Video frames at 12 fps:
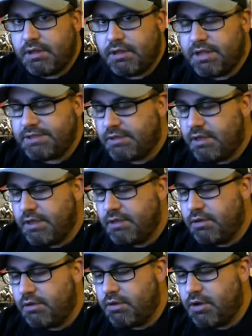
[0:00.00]
last
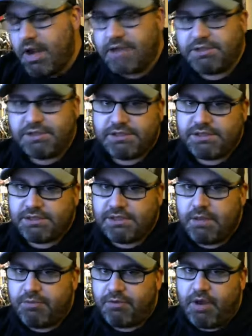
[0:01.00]
night. Or actually, this is the
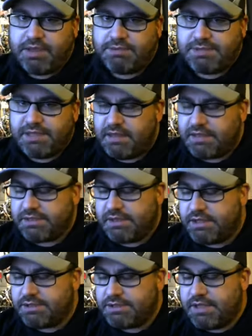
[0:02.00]
night before. I keep saying last
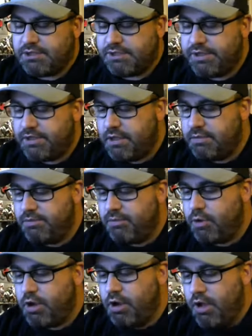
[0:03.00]
night. It's actually the night
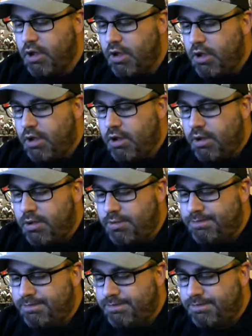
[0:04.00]
before,
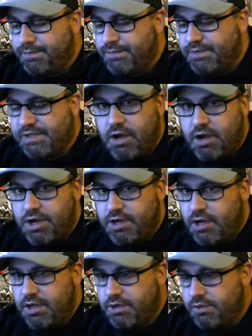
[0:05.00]
Saturday
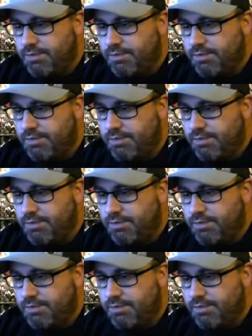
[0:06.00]
night.